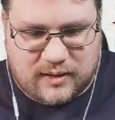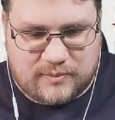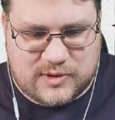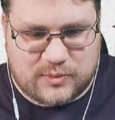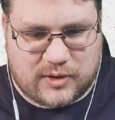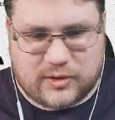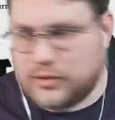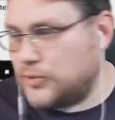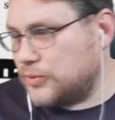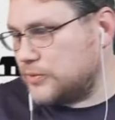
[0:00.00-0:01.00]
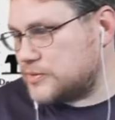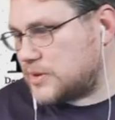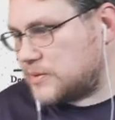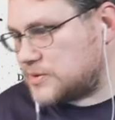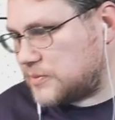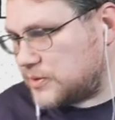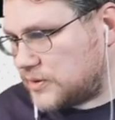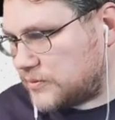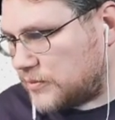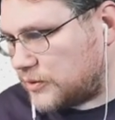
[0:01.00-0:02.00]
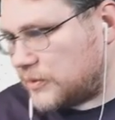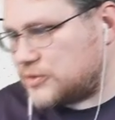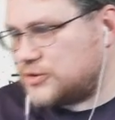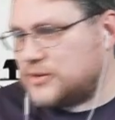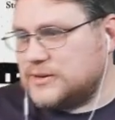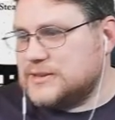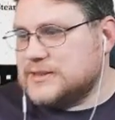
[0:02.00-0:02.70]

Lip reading: This is why Google was coming to mind. Yeah, Necromancer Journal.